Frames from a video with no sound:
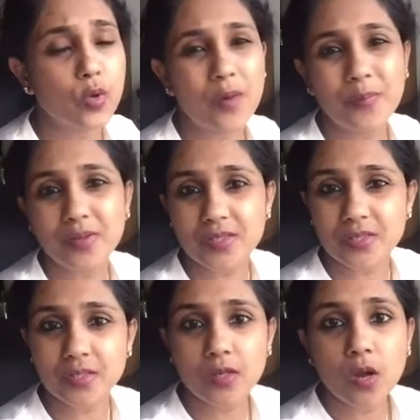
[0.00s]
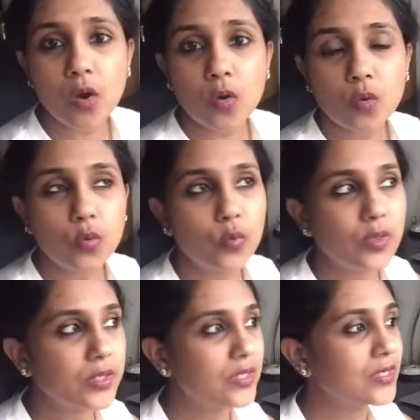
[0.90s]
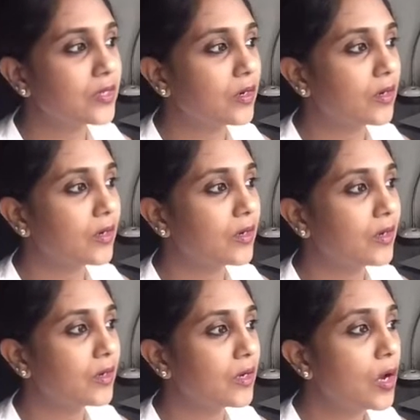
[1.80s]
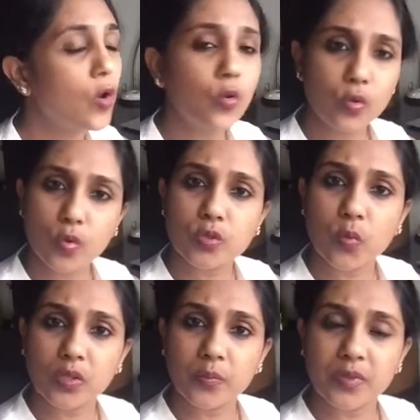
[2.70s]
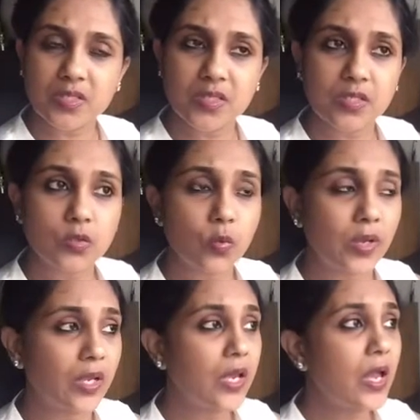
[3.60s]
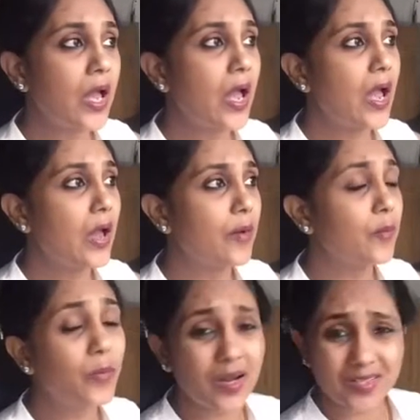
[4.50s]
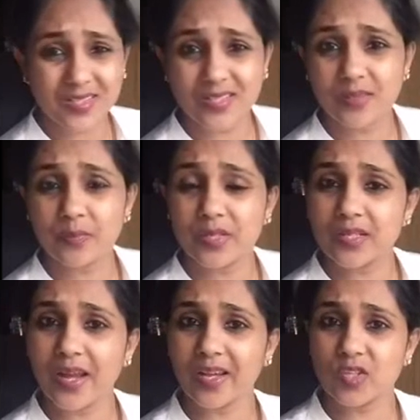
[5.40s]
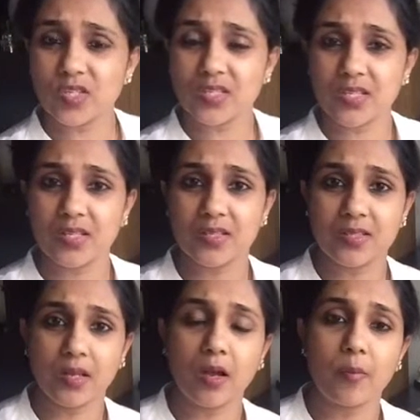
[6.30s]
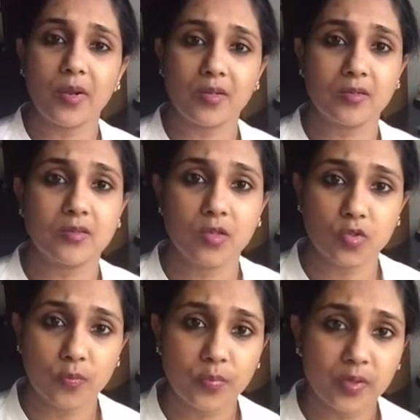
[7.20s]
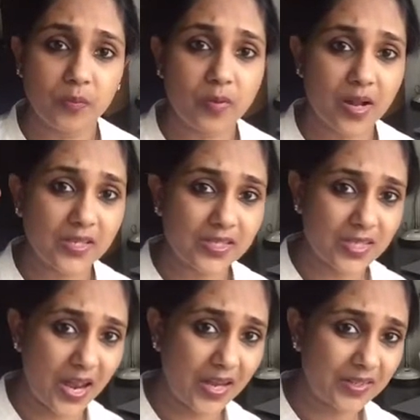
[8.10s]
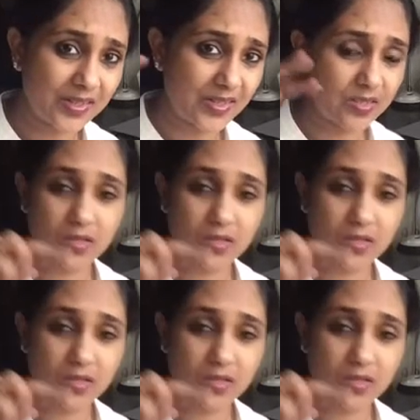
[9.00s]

a person who knows what the person is doing. But the media agencies, they come at such a big price tag that